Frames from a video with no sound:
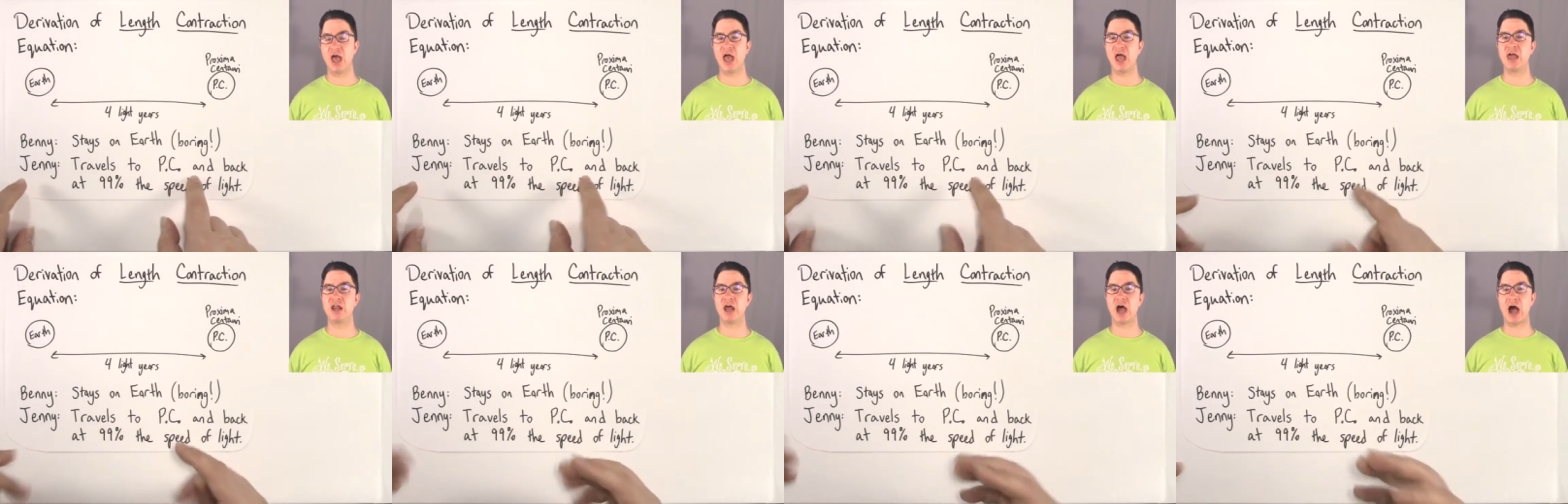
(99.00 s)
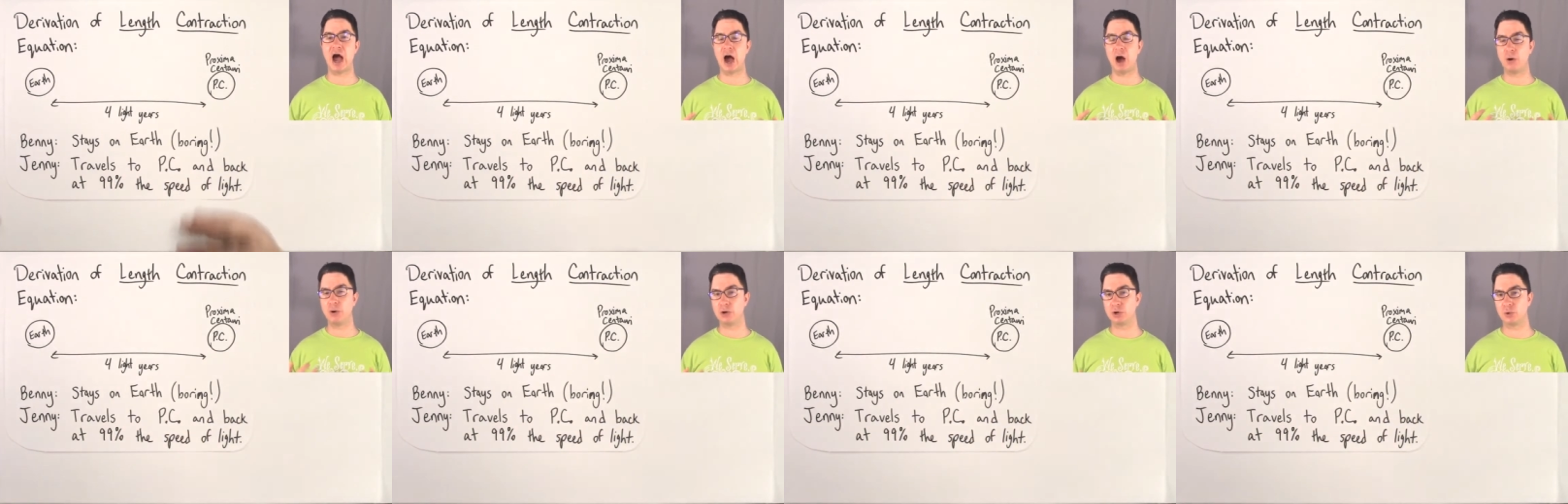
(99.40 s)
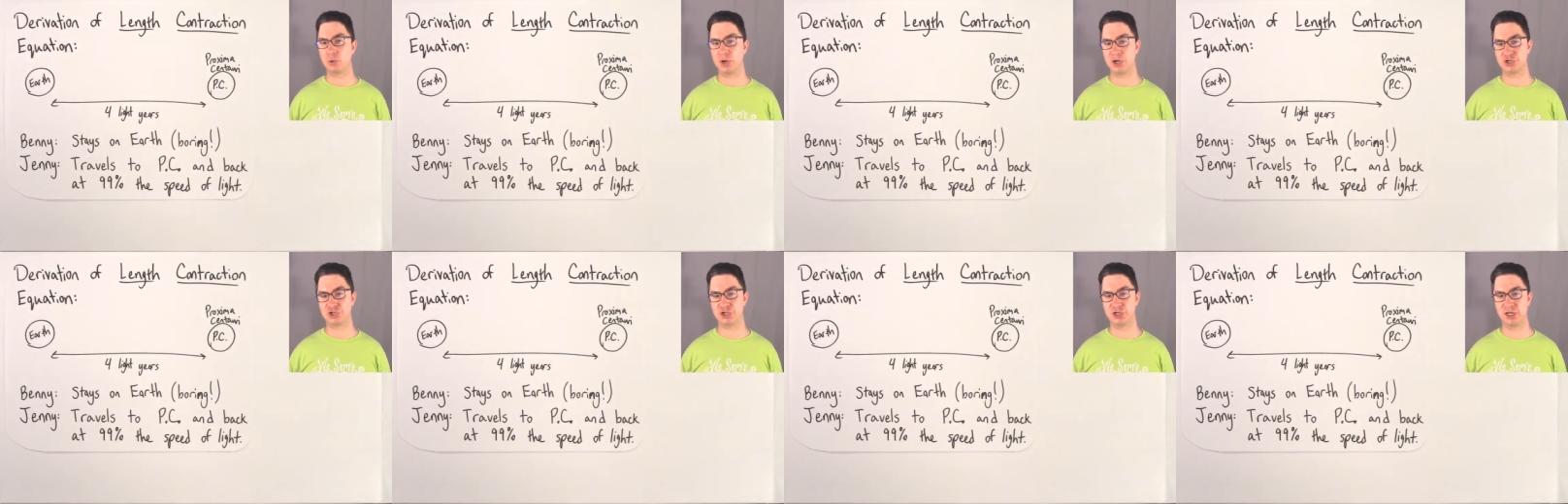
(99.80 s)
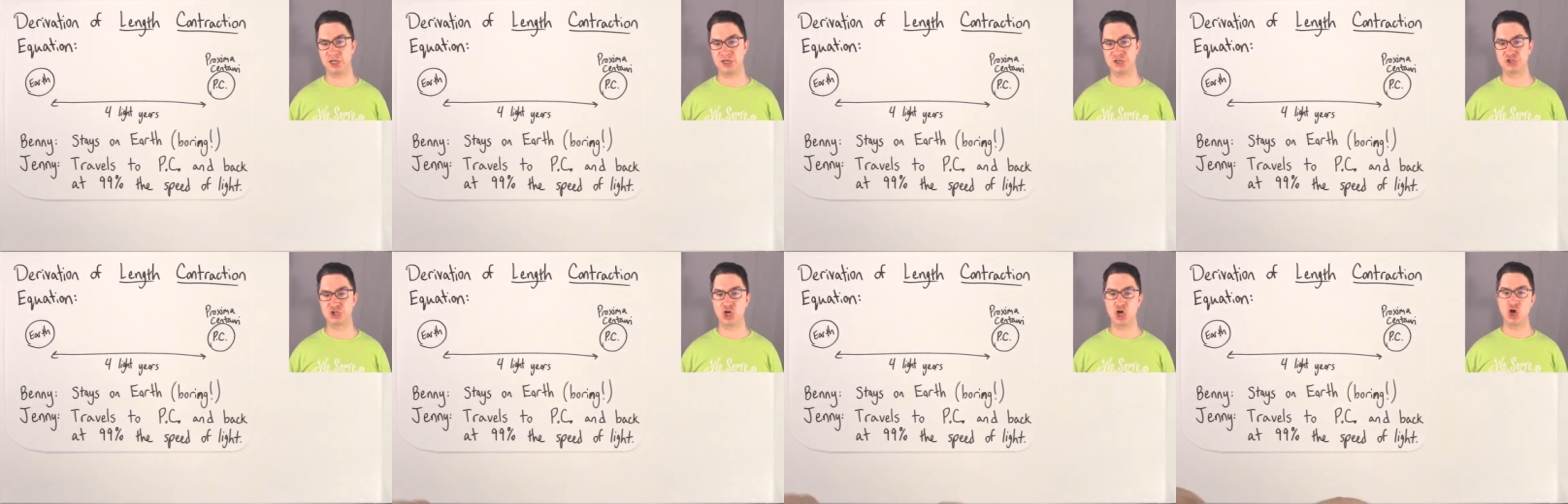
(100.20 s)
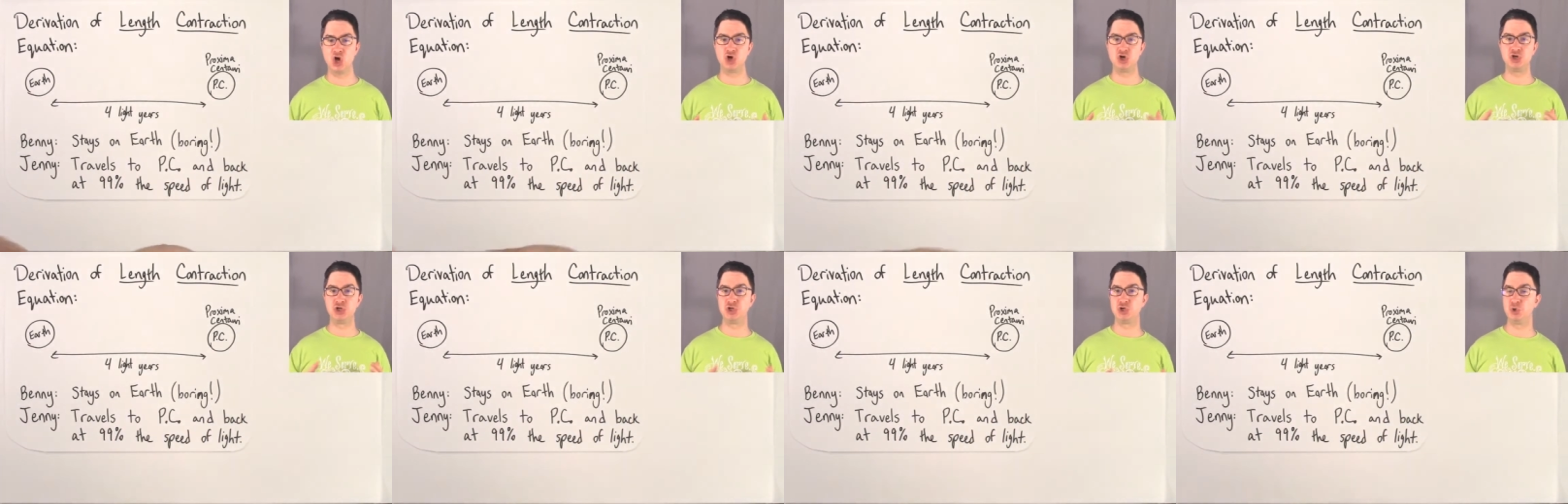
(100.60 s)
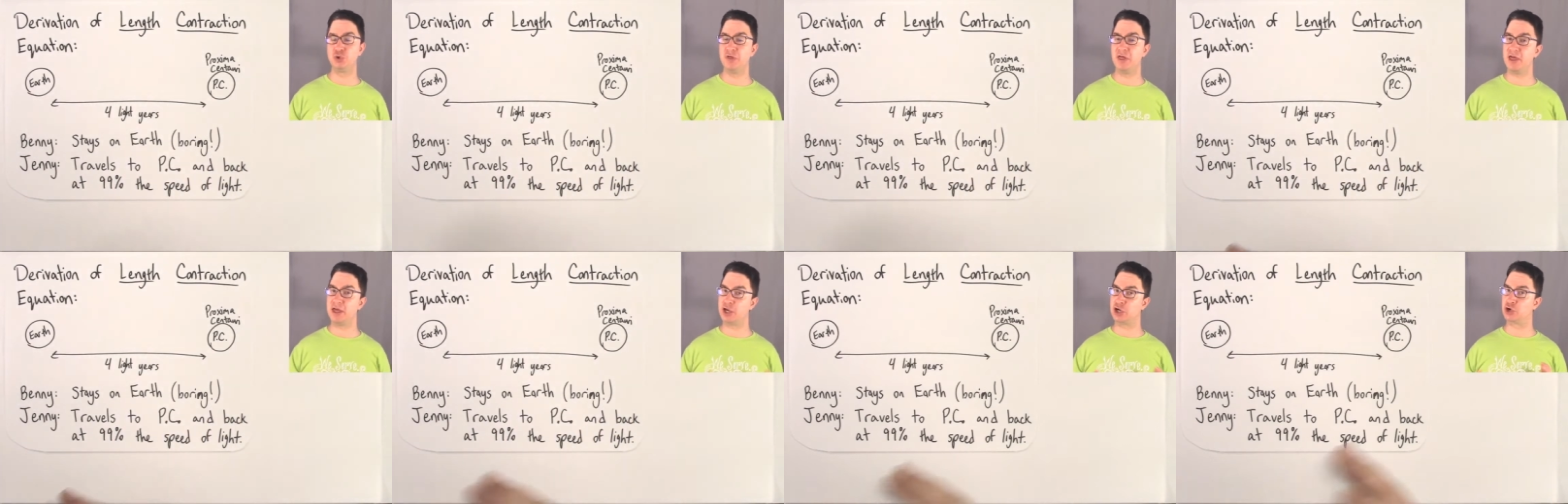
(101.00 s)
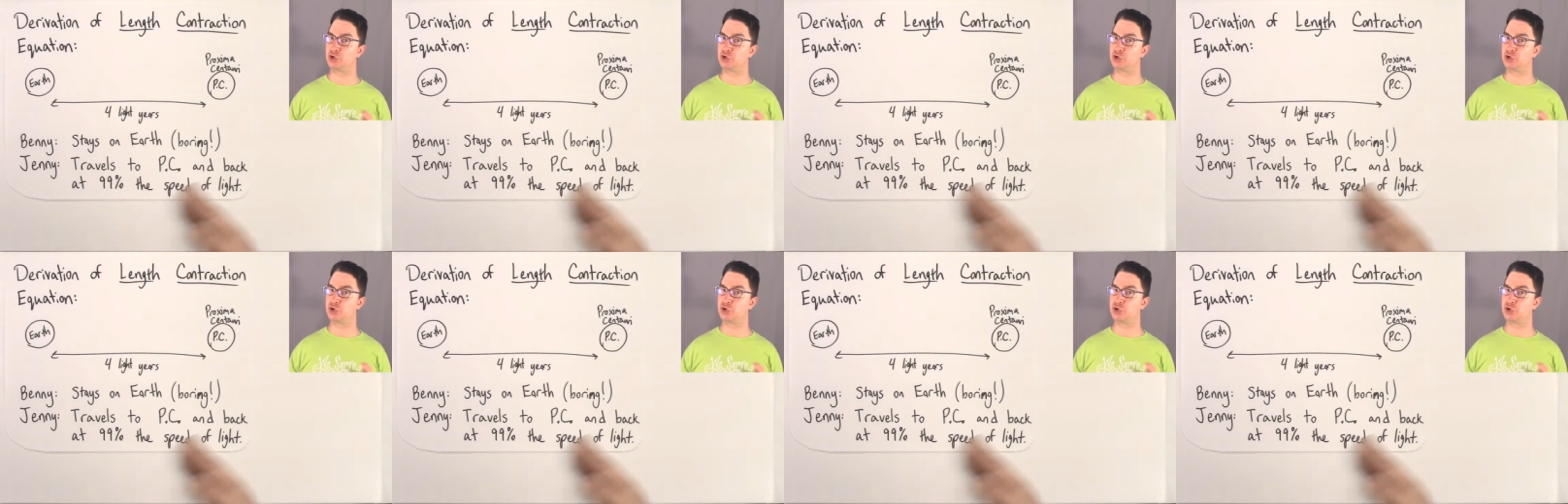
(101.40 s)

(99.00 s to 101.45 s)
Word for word: And our question is, do they